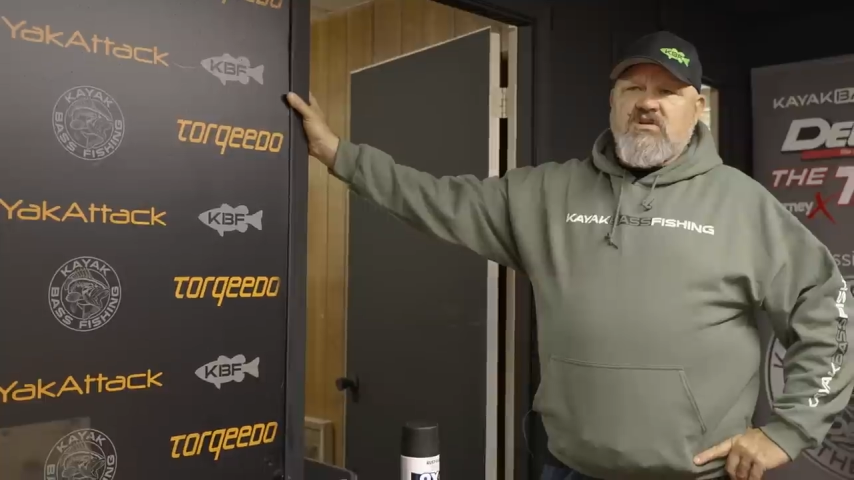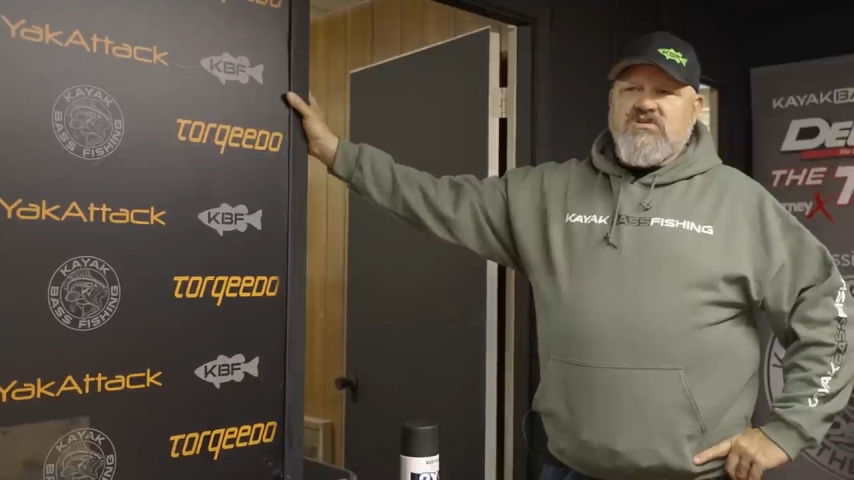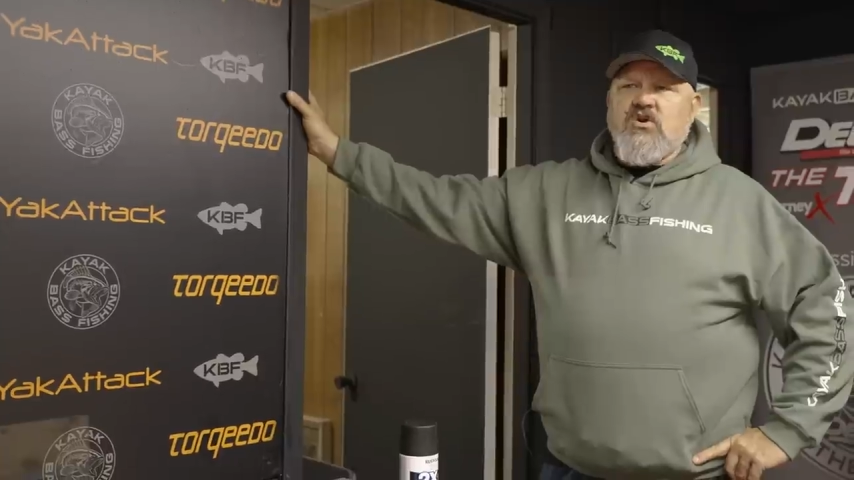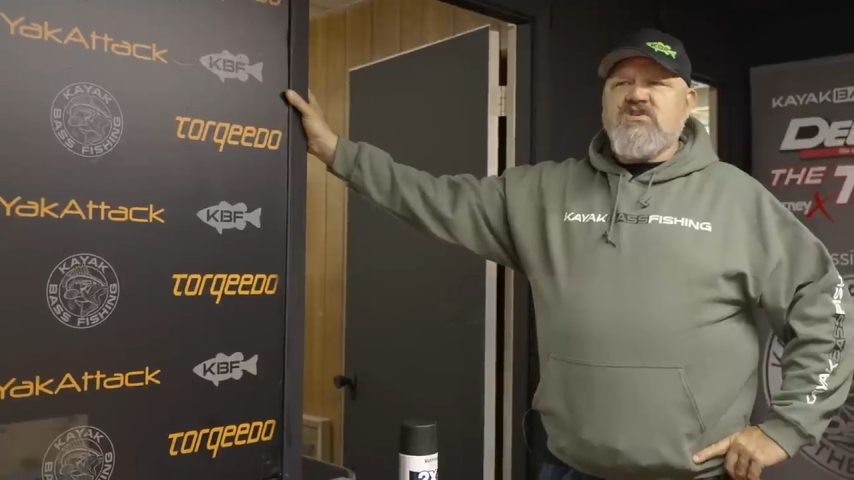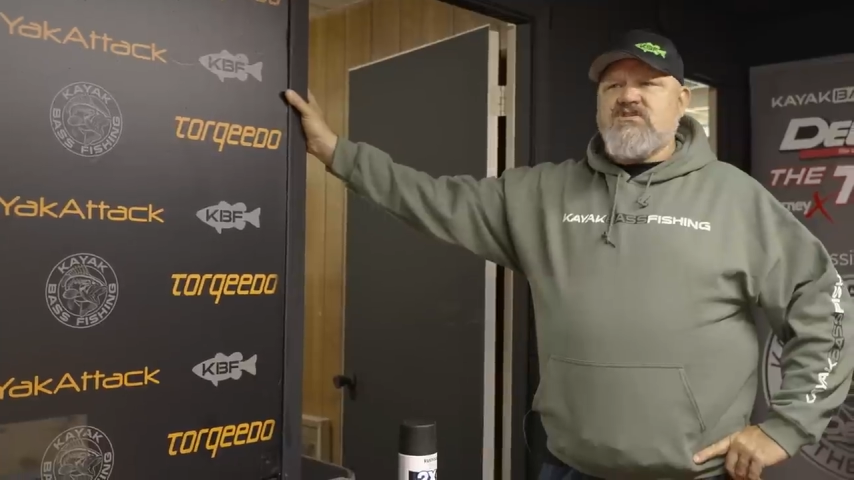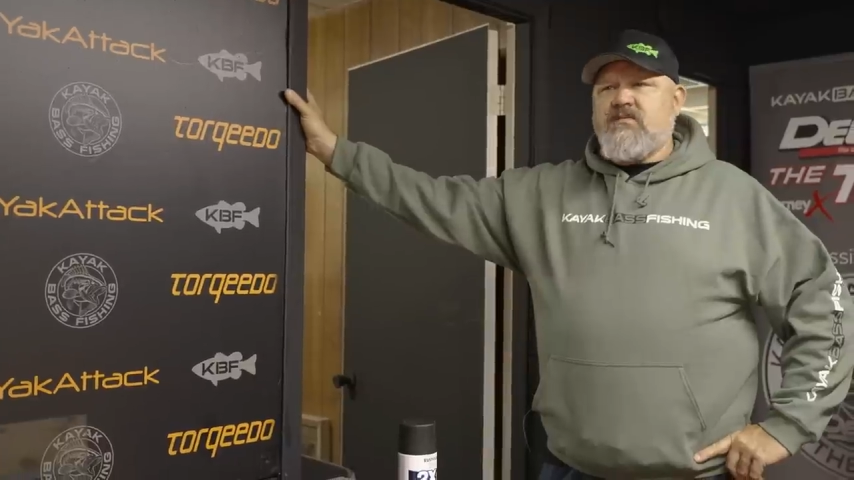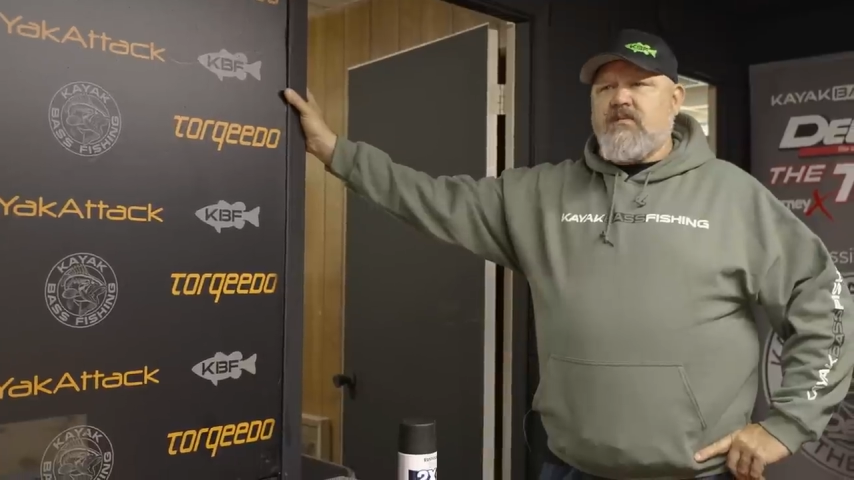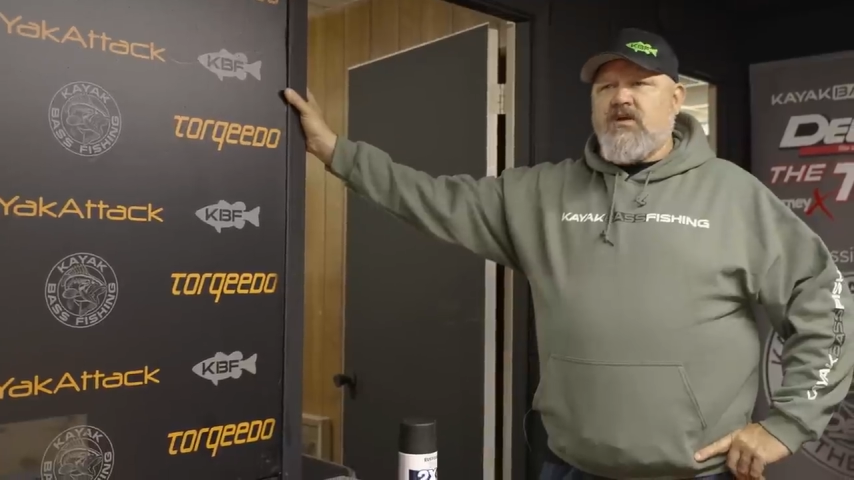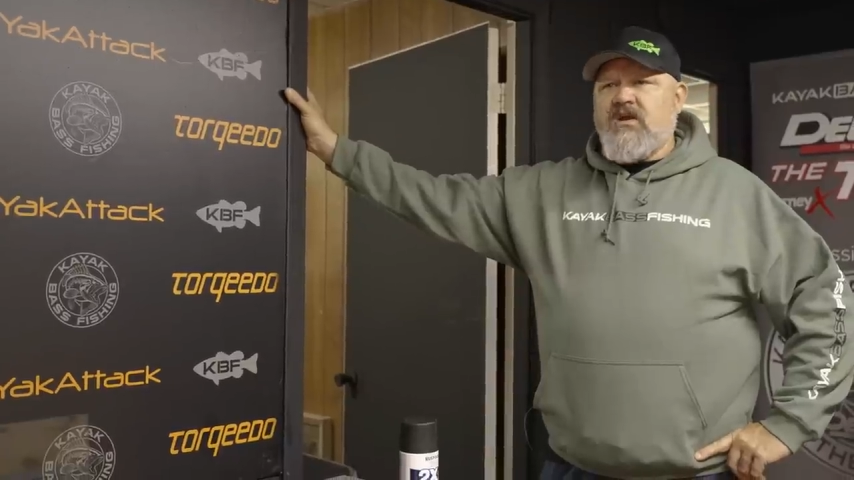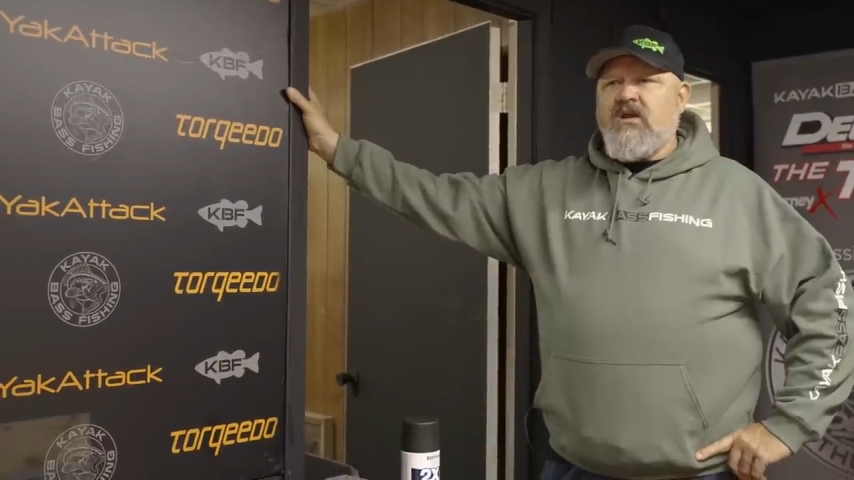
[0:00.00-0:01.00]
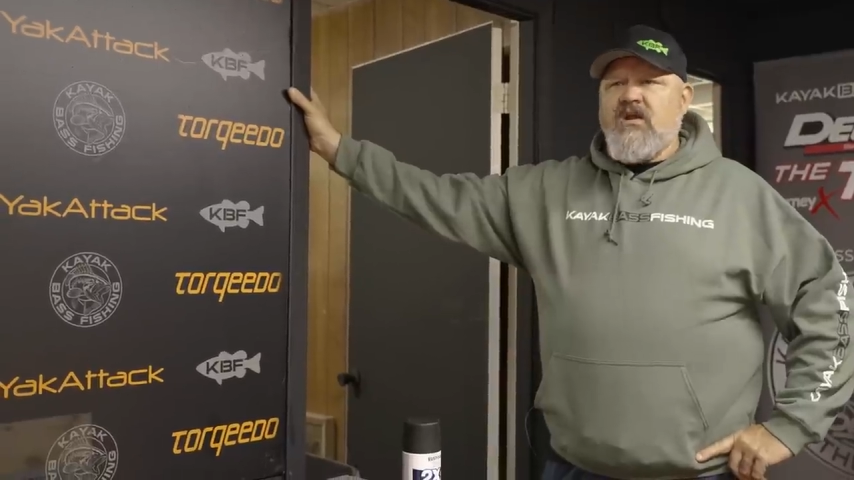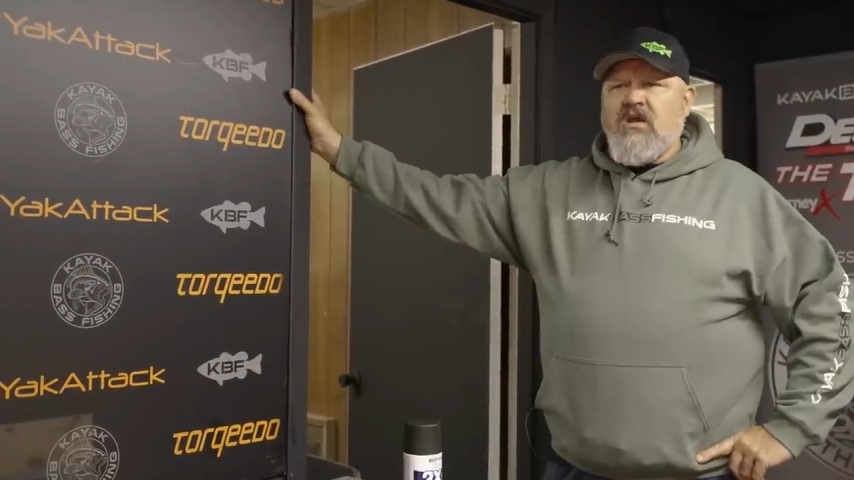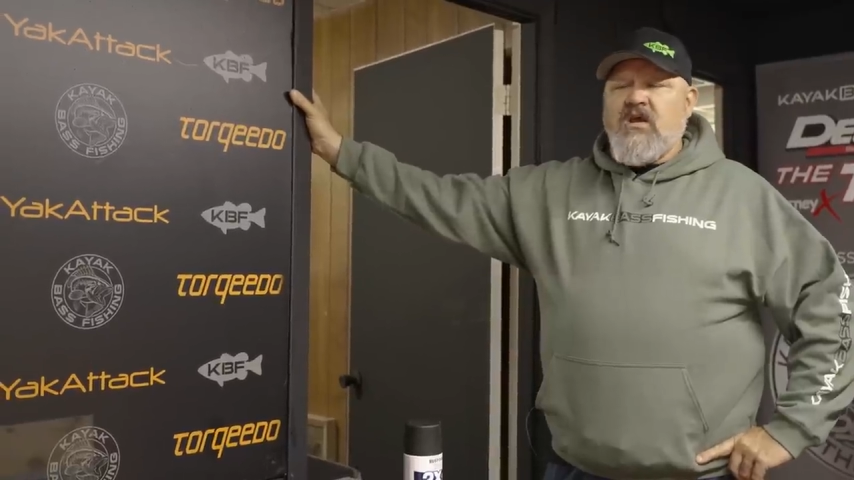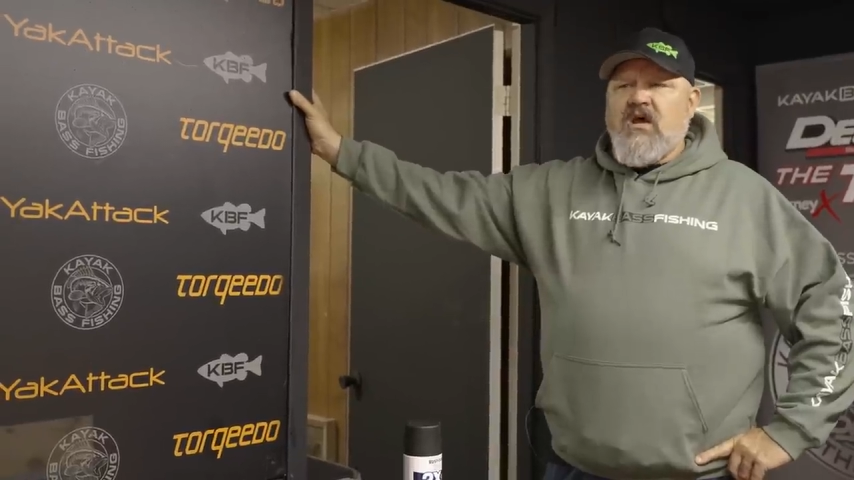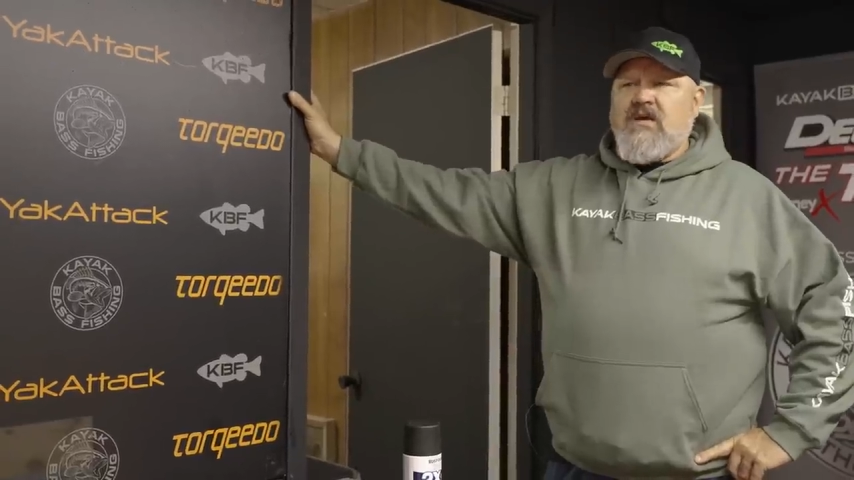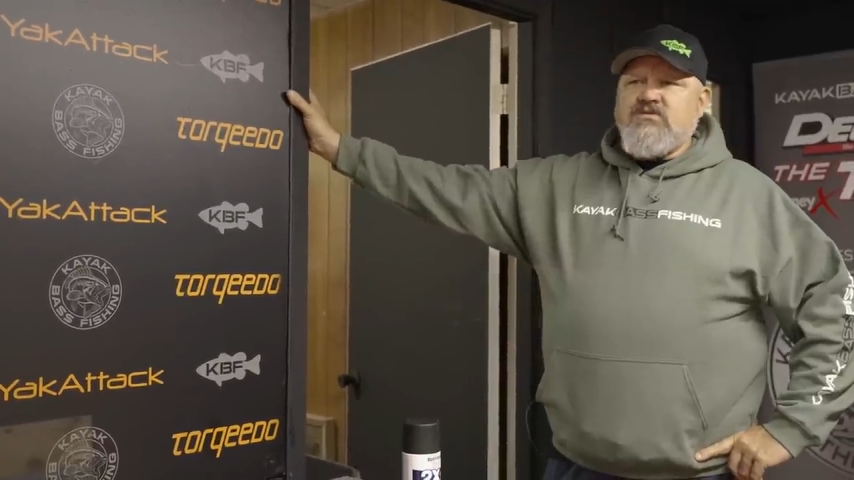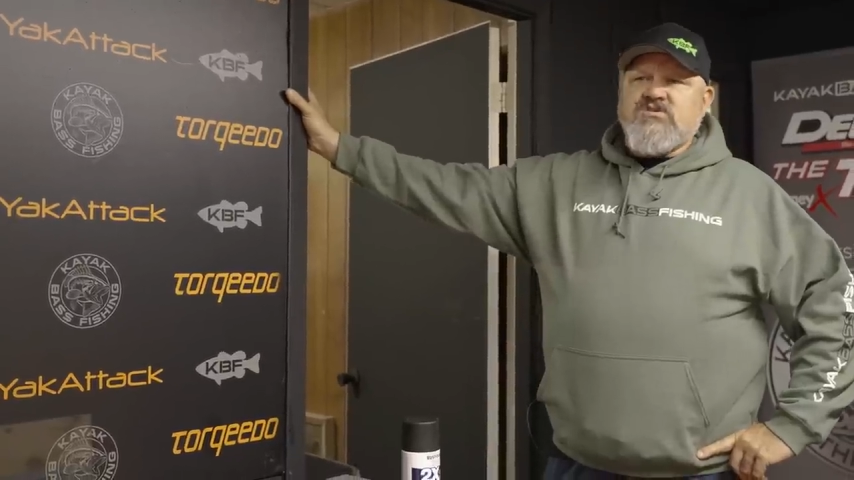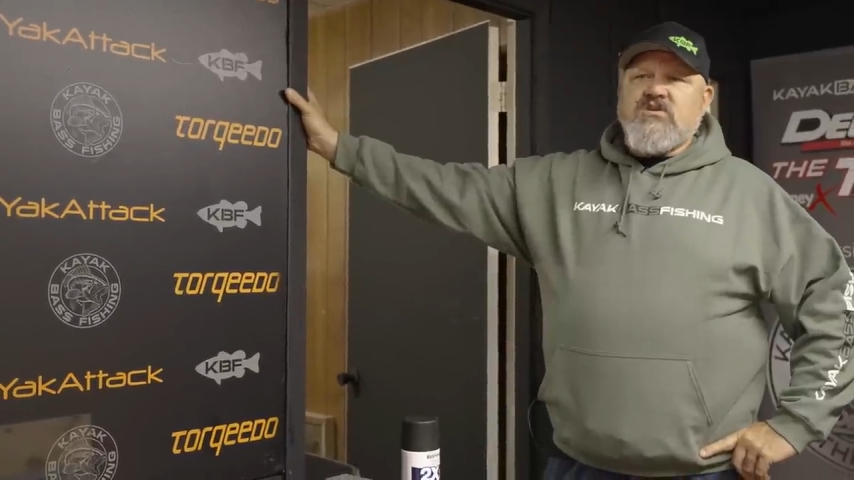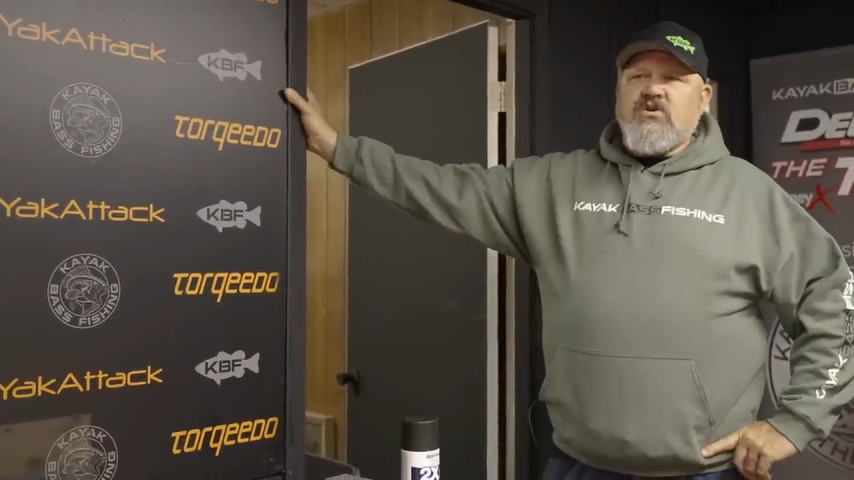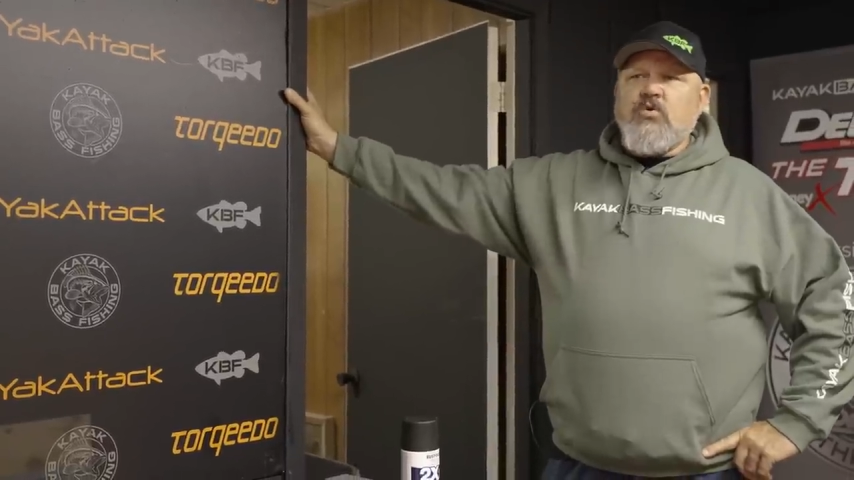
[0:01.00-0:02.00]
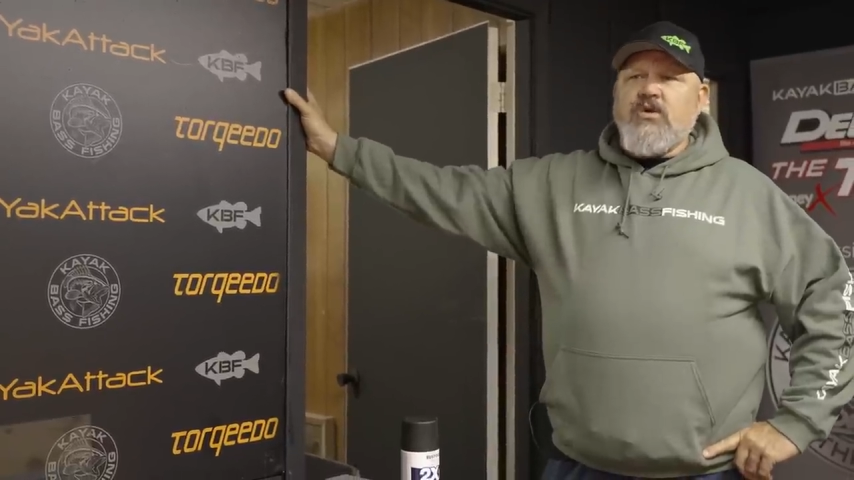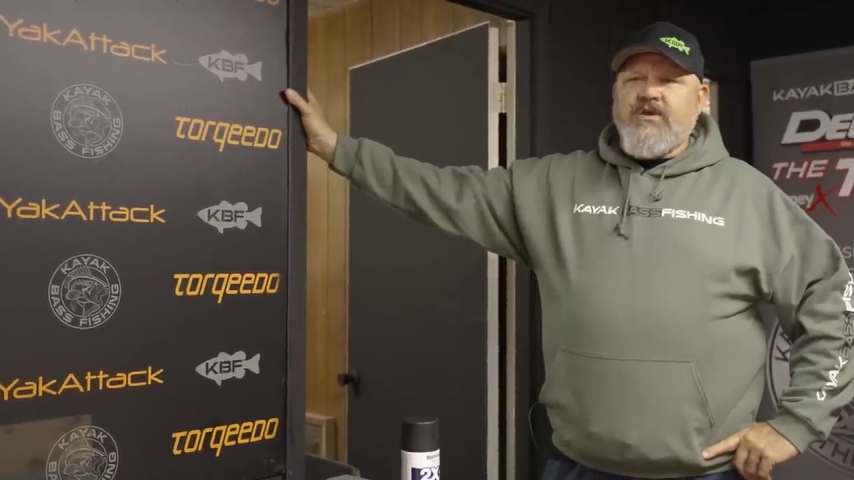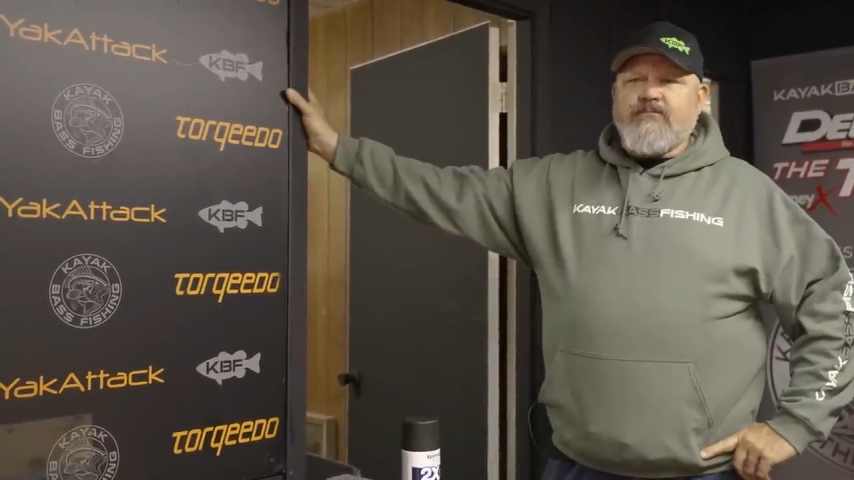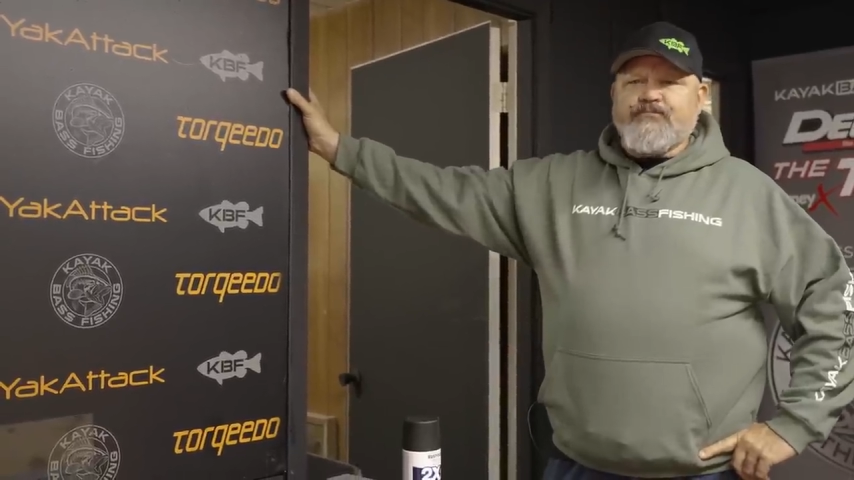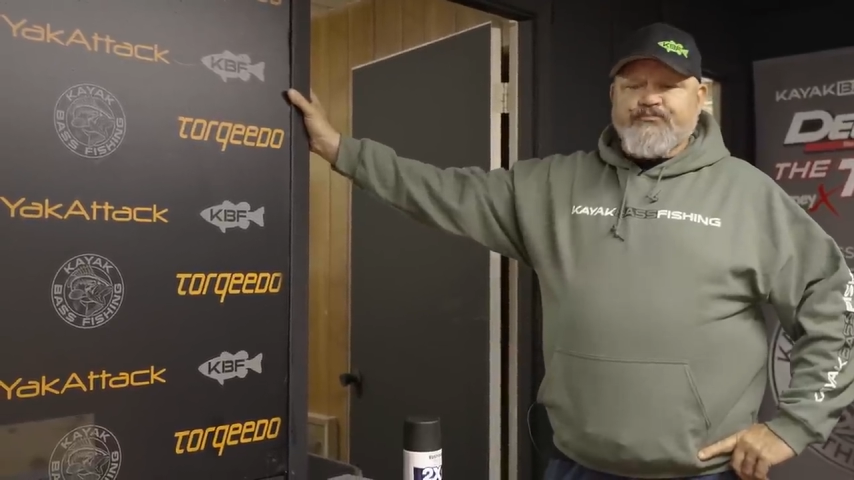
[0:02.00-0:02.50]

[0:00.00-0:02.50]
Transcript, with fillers: It's costing me money. I'm just going to quit.